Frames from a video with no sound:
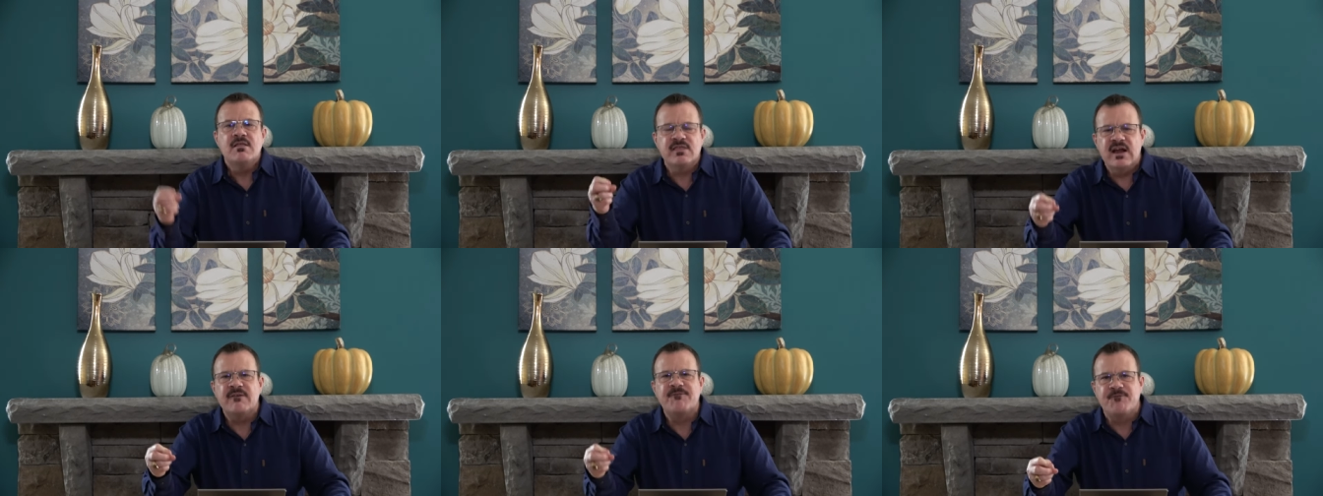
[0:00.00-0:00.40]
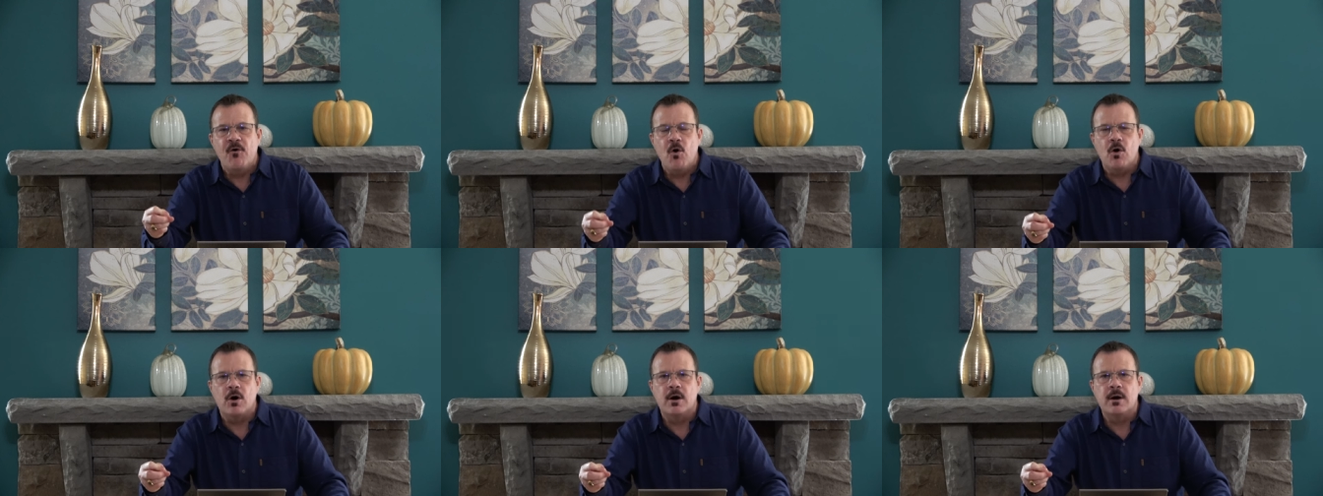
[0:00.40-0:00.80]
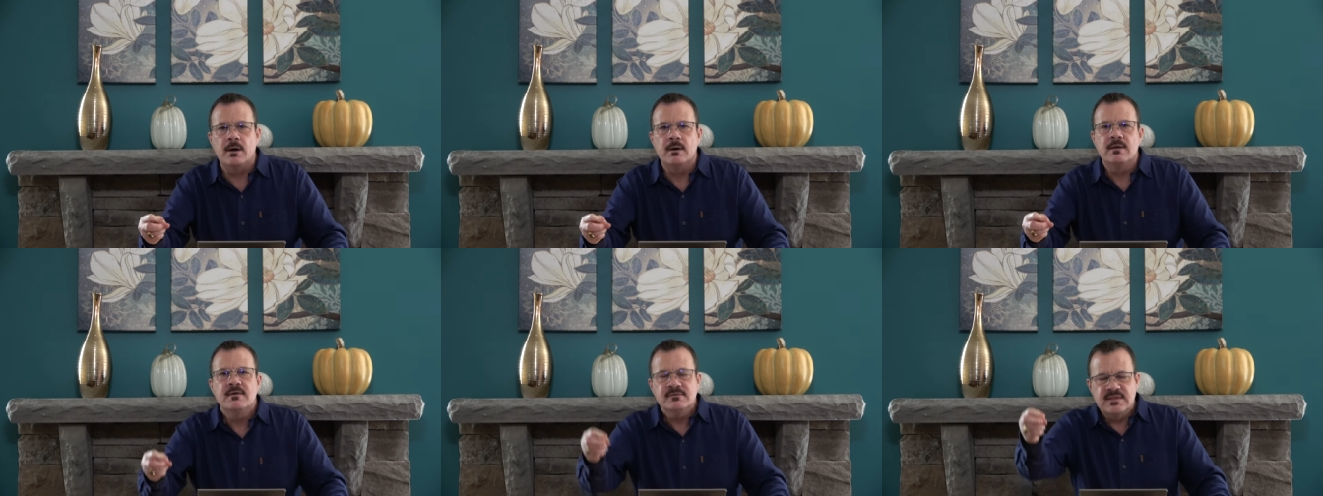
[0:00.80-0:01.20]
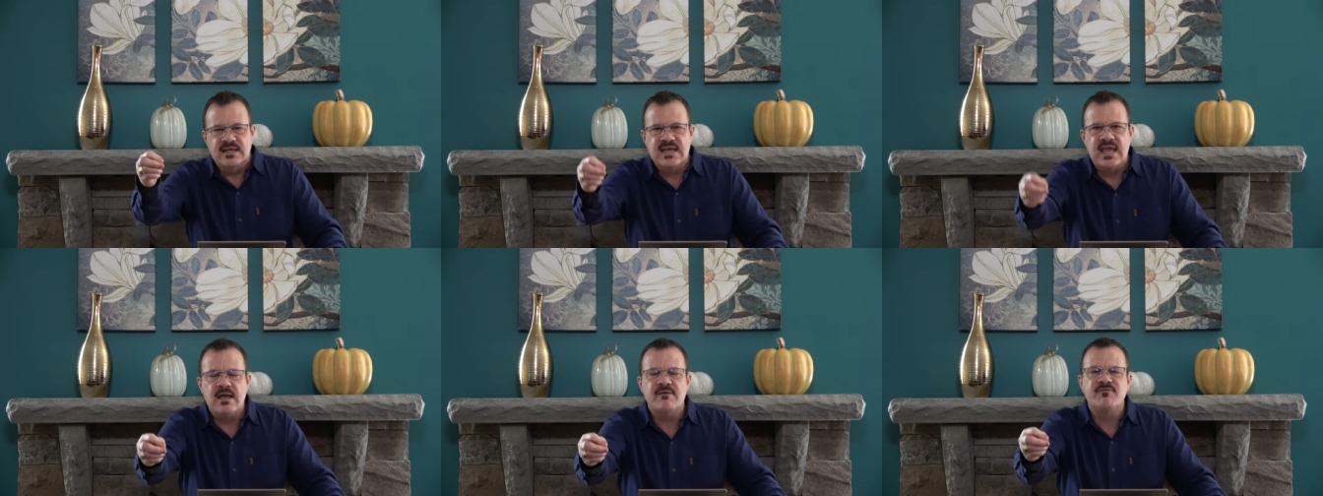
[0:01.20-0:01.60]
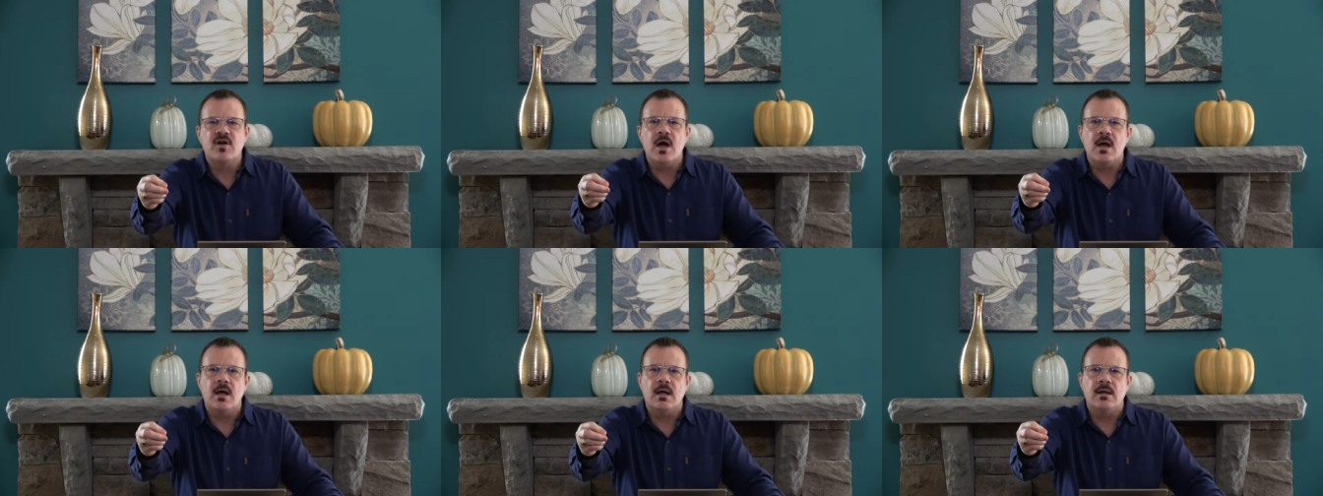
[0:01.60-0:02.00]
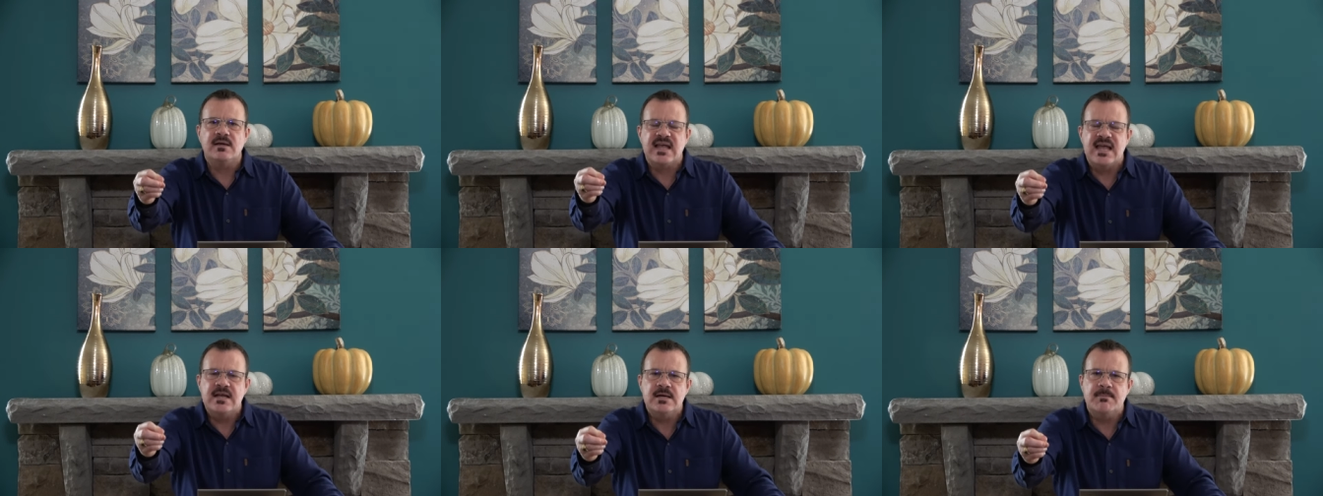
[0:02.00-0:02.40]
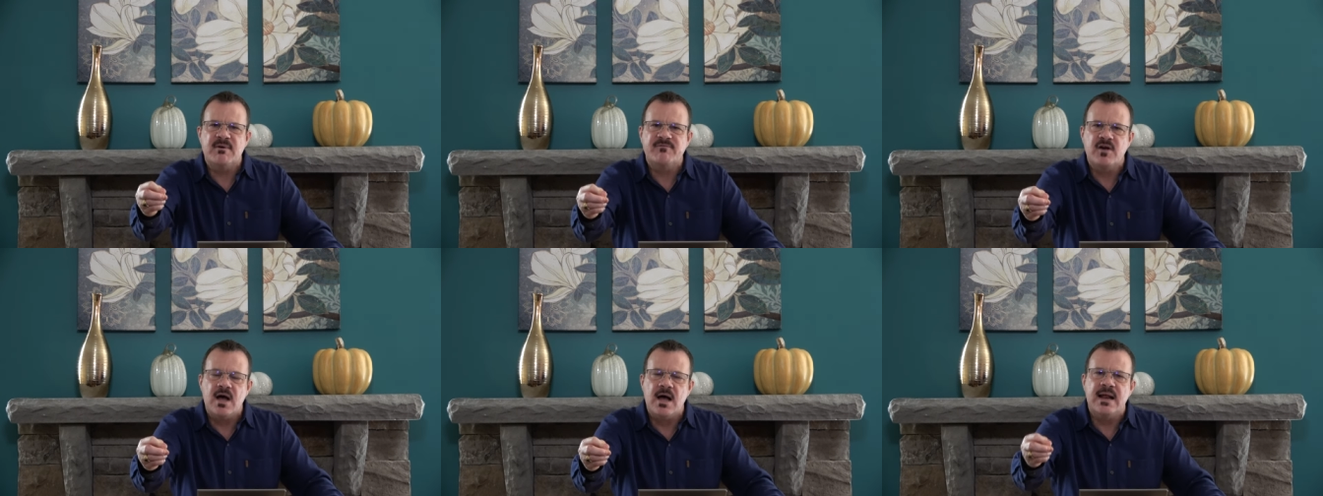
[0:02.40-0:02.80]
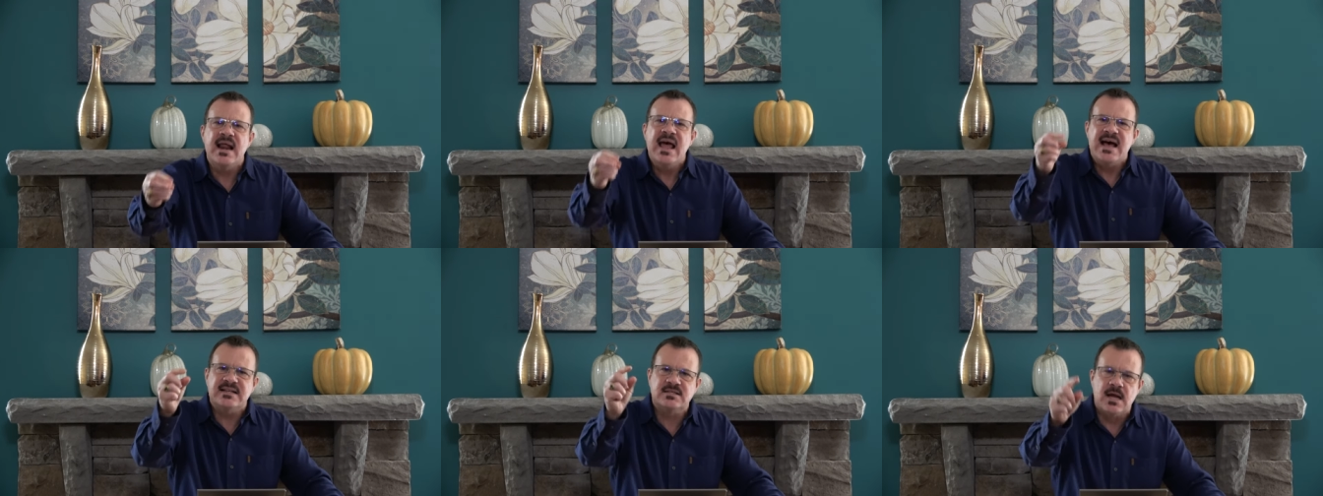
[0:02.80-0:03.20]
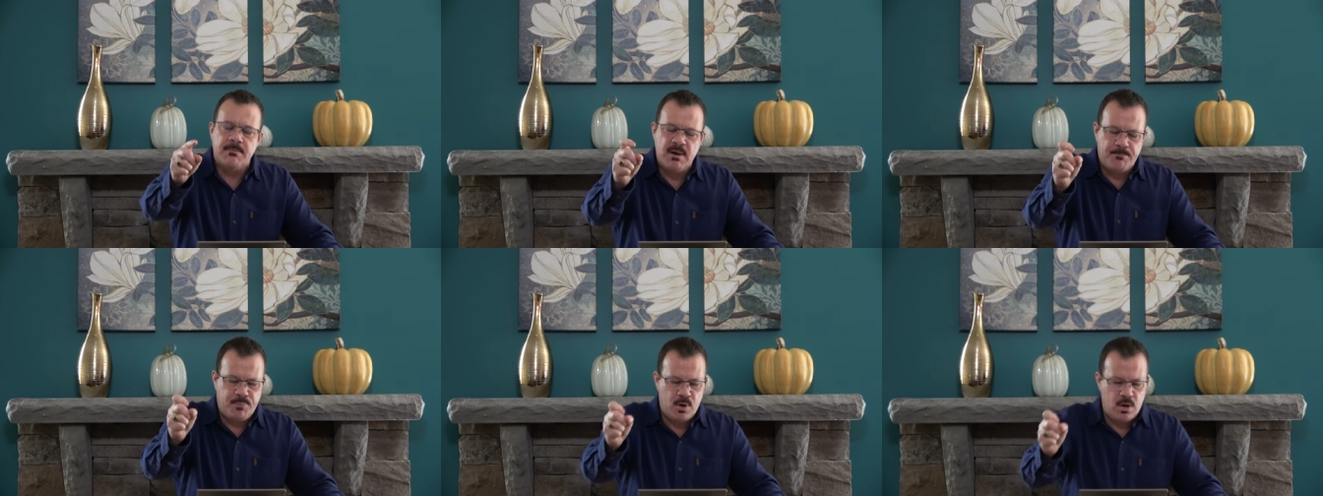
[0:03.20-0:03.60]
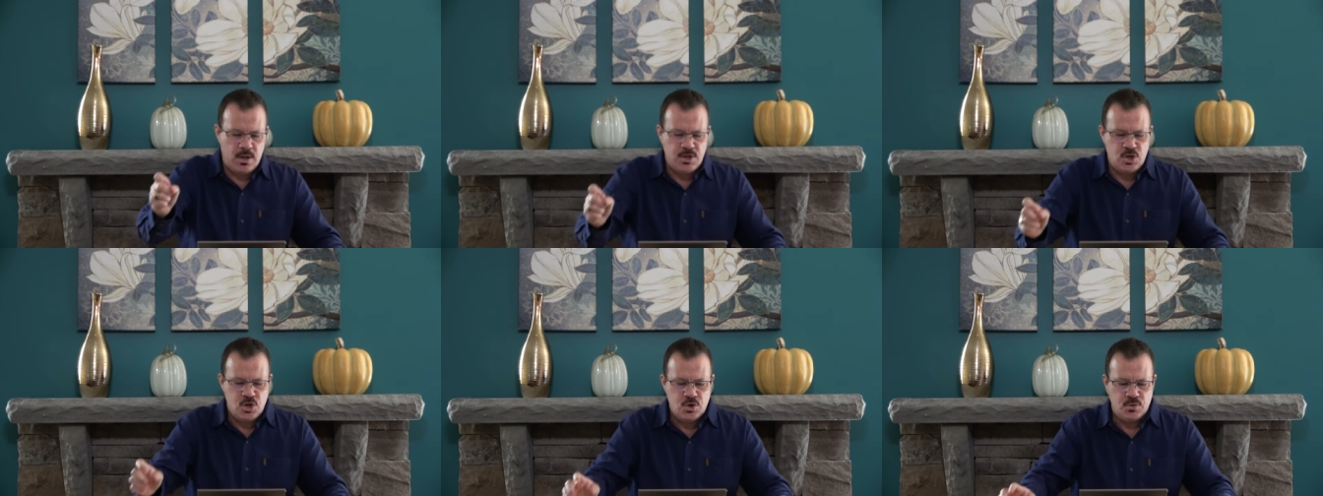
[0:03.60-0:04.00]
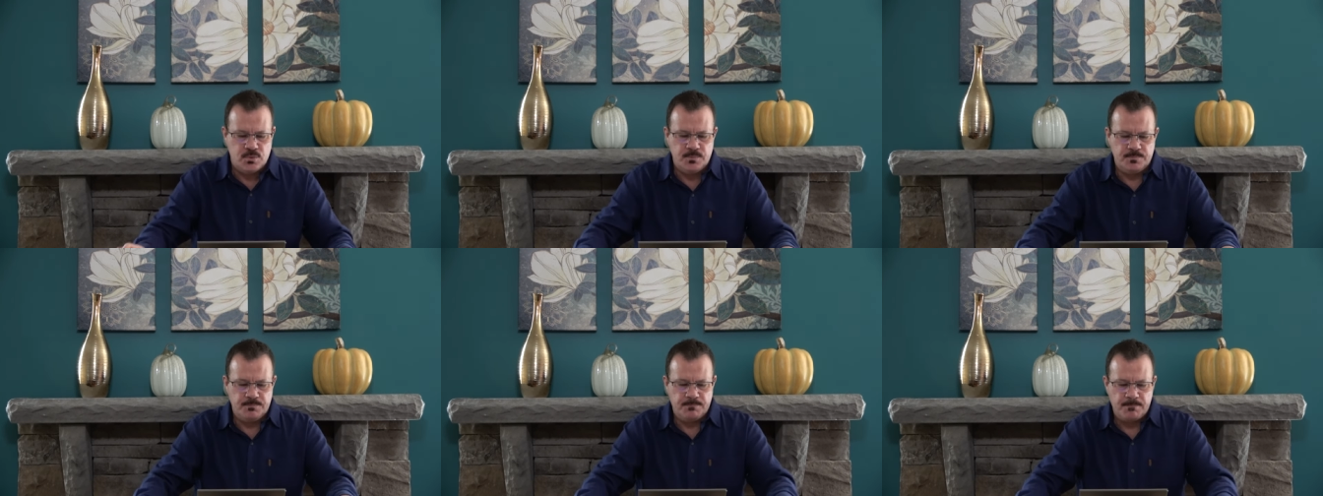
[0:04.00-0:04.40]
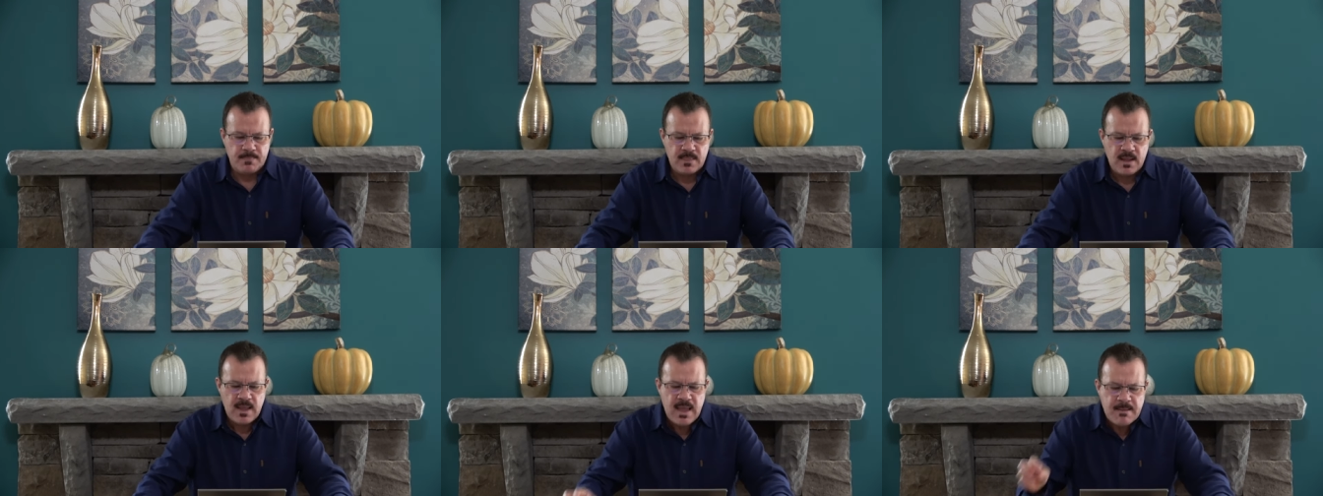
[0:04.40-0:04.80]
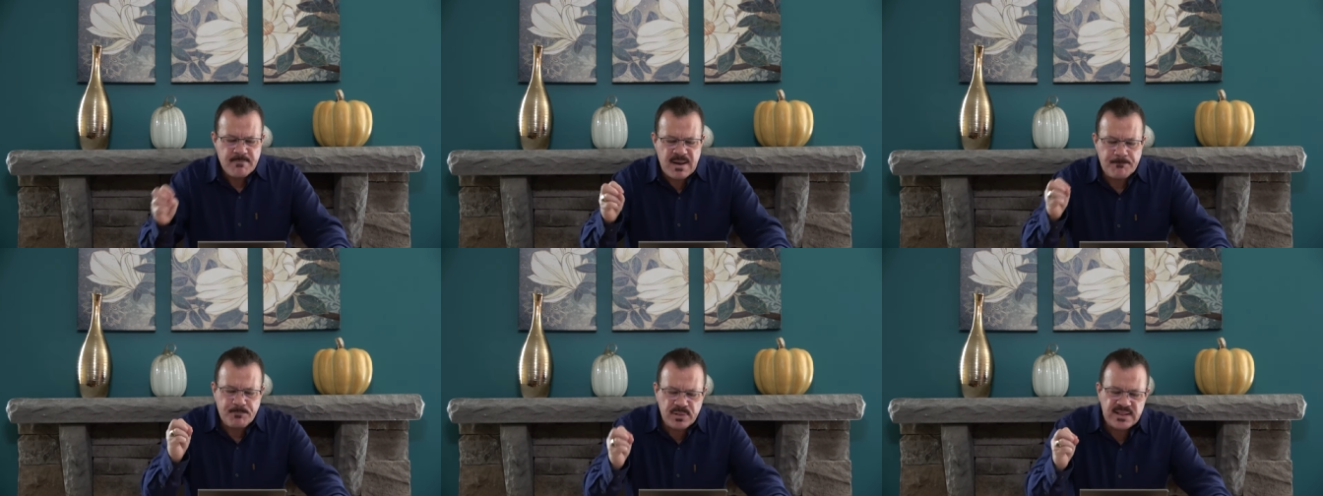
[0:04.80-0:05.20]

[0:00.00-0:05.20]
Therefore, the King of God, kingdom of God has come upon you. But